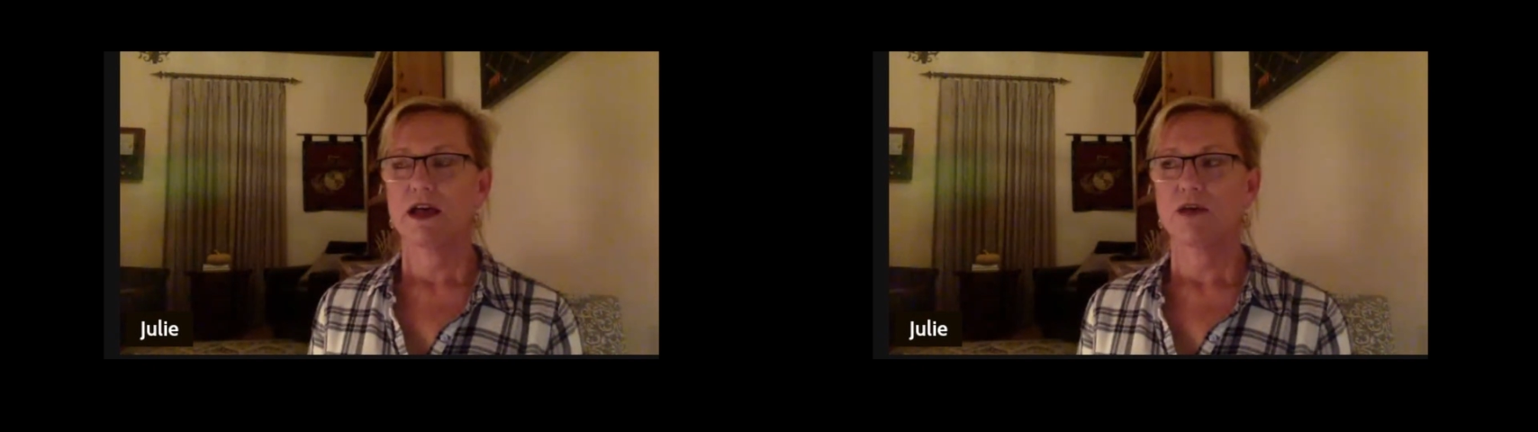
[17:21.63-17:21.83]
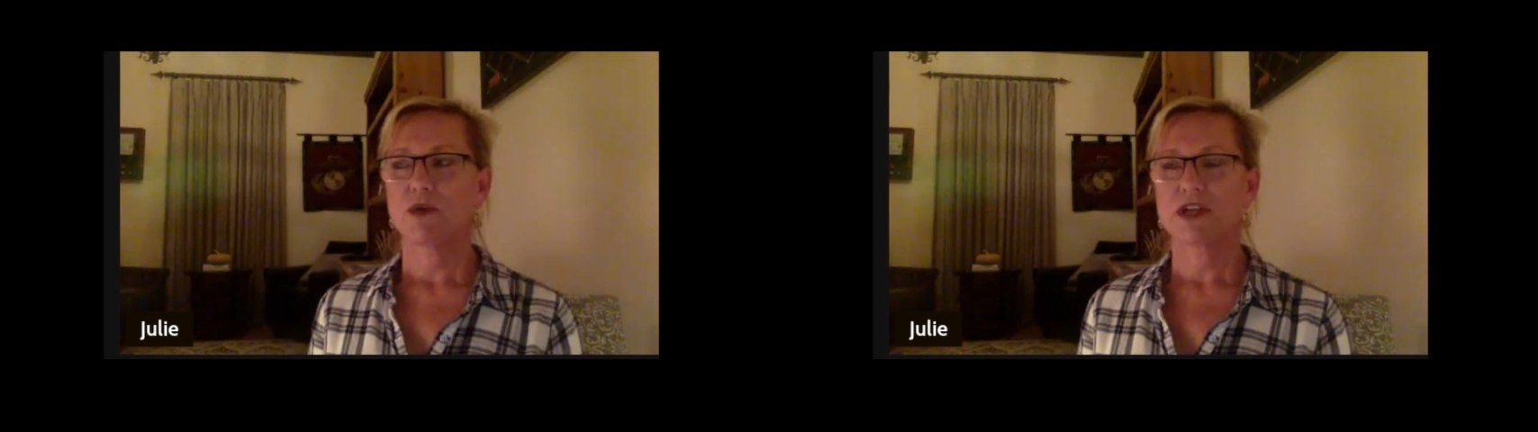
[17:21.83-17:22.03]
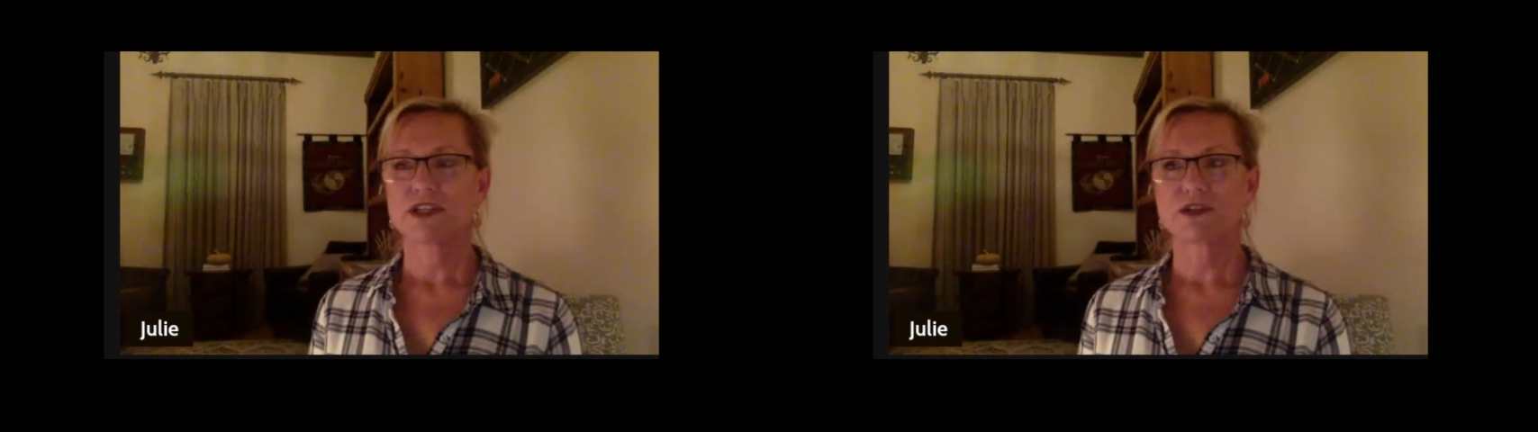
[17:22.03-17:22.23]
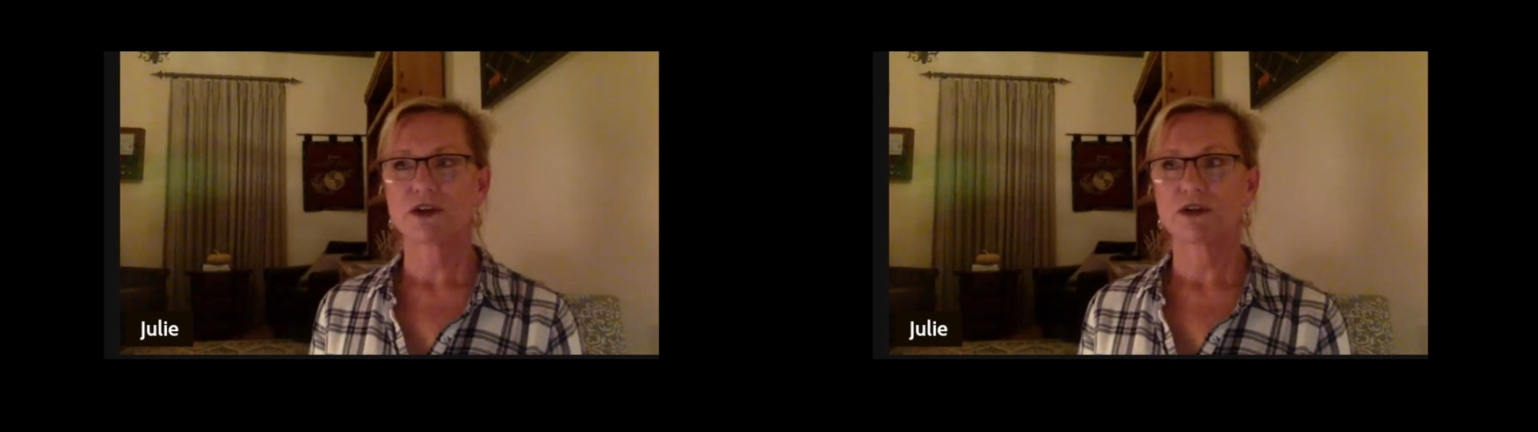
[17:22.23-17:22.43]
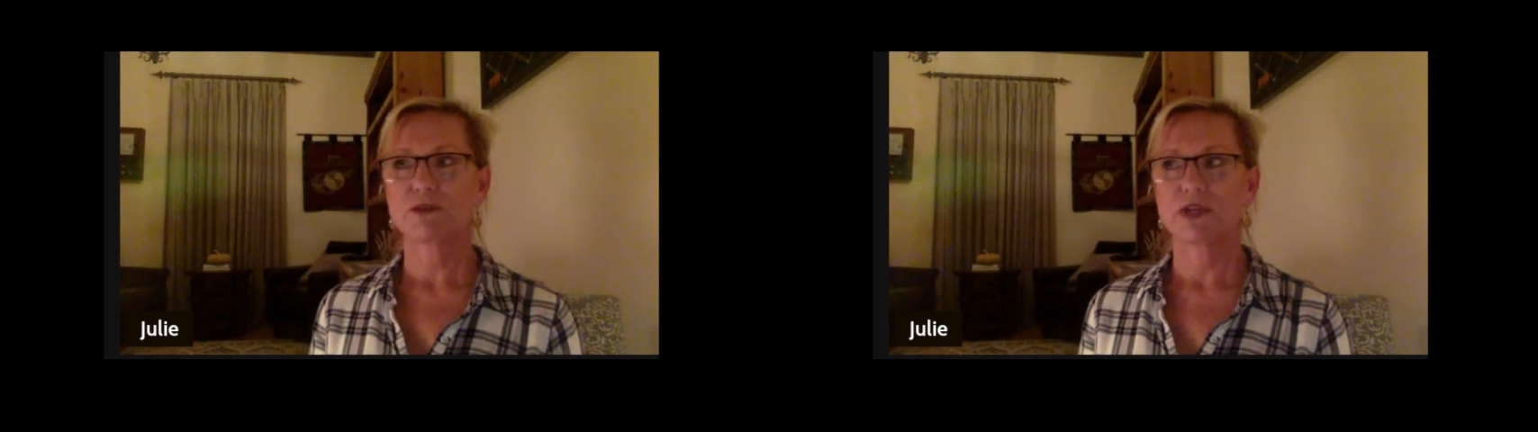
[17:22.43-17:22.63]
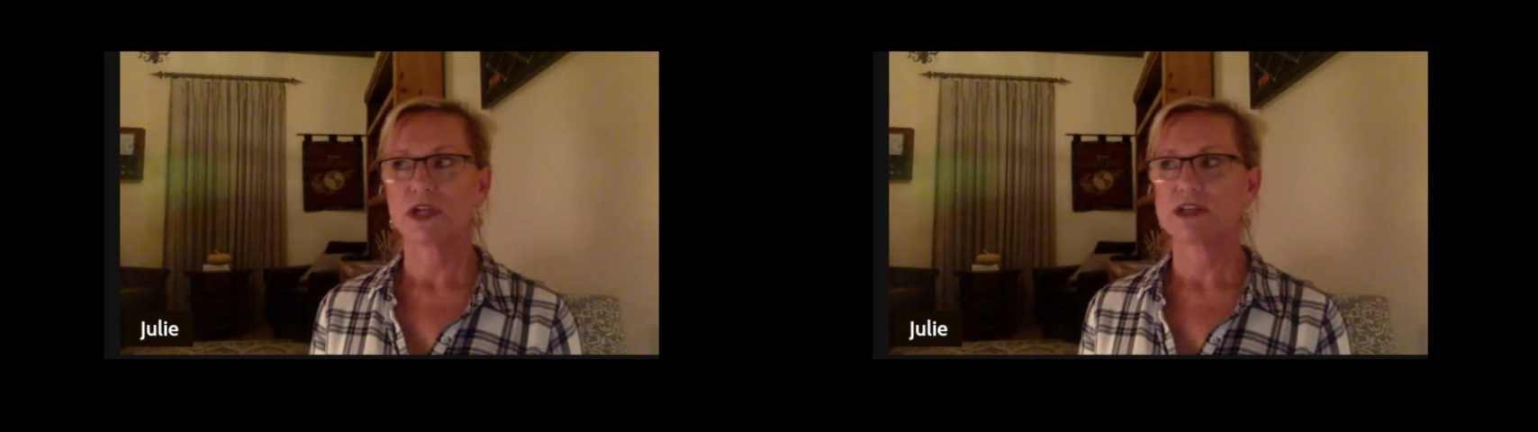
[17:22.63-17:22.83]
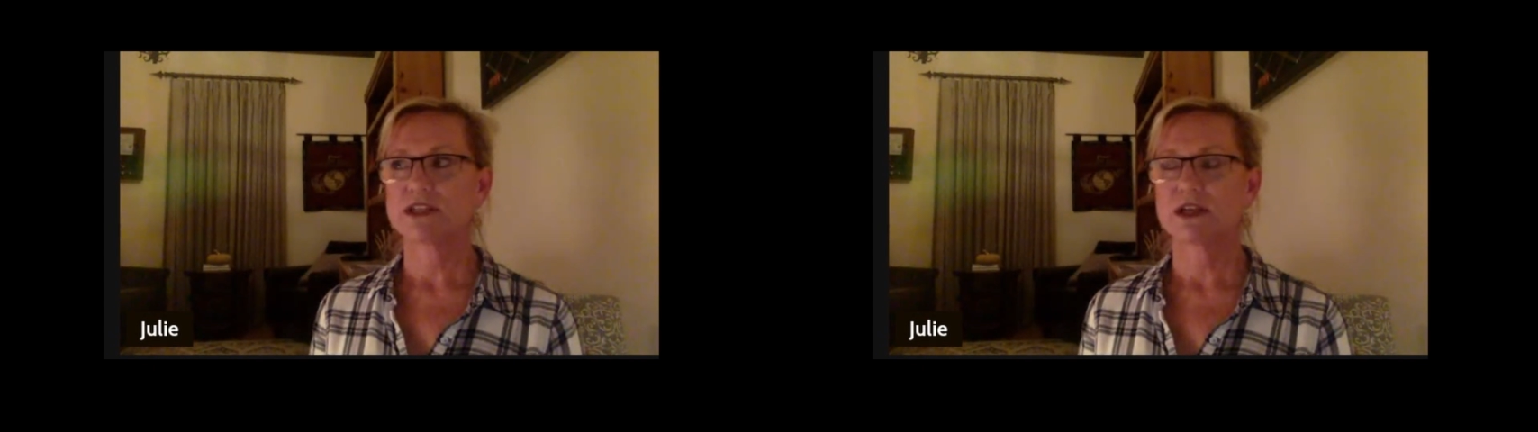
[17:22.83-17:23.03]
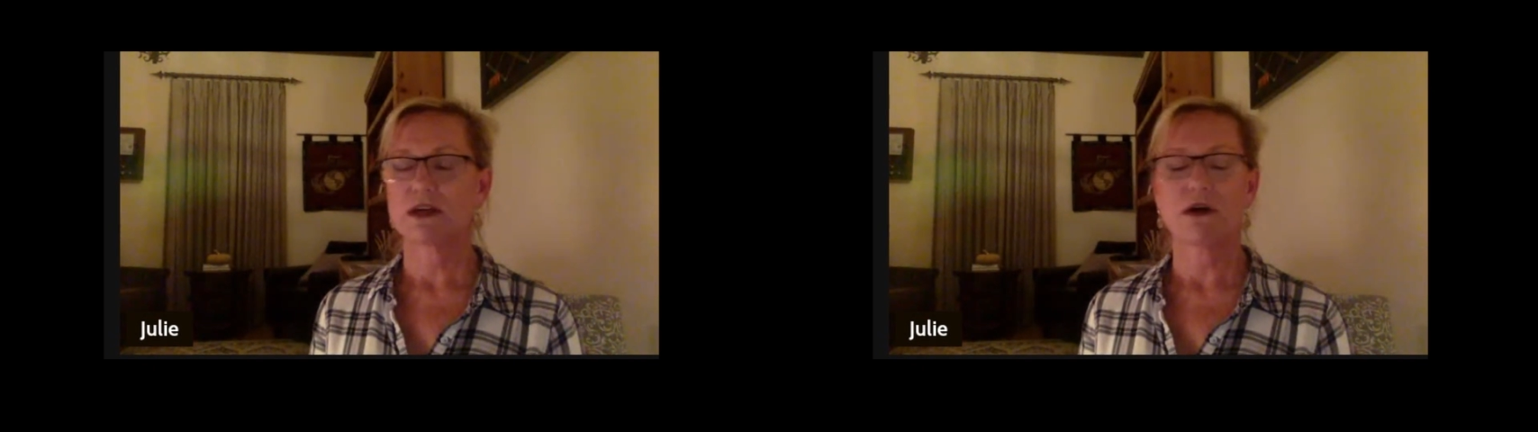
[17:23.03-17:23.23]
And when I started realizing